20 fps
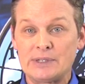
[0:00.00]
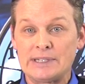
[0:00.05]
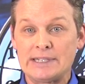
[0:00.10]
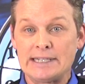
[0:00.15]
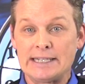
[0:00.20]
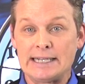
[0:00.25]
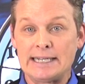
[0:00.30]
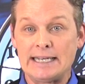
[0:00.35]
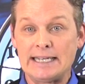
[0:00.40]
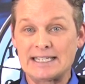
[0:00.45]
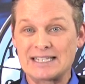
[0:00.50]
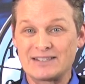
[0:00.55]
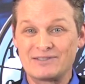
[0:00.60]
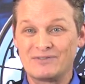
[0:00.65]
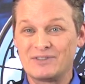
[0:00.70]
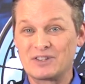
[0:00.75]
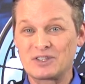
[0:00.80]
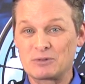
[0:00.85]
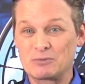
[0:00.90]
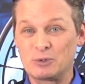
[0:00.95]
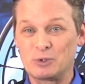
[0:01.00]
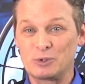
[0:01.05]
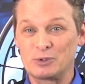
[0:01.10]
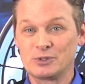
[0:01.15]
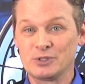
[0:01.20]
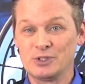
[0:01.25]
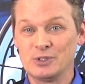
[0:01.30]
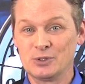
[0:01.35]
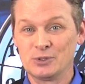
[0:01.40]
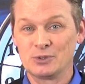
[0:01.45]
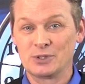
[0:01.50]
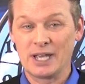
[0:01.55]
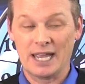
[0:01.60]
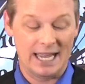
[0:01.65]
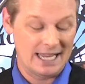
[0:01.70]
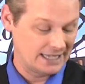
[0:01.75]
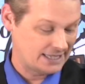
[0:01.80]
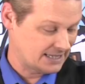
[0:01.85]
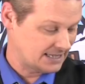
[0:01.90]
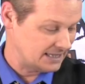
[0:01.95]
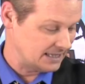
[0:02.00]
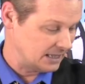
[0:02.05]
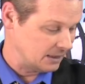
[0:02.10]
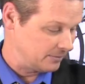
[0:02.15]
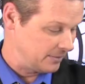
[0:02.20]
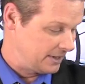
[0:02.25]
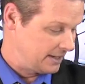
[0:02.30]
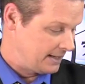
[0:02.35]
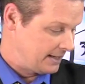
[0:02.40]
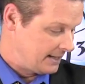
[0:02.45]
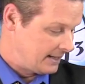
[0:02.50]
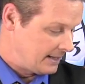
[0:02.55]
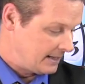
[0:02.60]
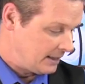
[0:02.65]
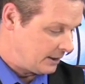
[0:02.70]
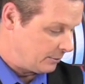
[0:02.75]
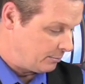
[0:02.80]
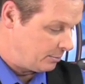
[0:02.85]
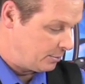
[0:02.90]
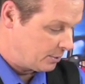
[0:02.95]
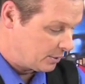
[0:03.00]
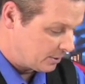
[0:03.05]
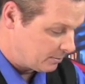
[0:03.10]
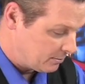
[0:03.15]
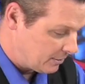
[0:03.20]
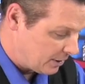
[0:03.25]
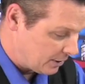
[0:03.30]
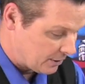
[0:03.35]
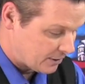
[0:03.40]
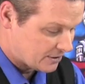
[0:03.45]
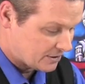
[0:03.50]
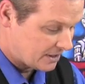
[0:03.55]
Yeah, he's invisible. You can't see him. Here, put him here.